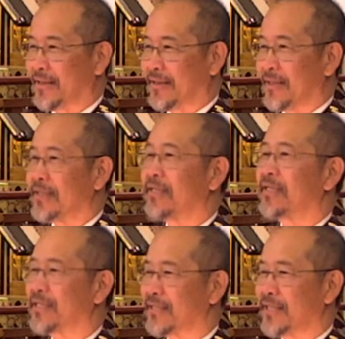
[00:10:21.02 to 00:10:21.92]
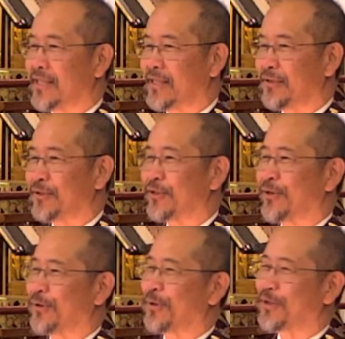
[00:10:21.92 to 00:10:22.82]
16 years
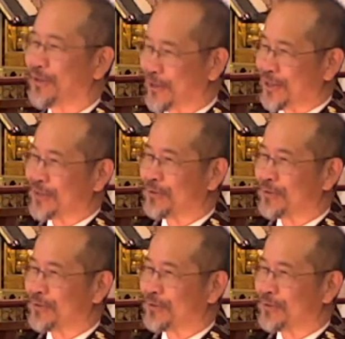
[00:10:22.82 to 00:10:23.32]
ago this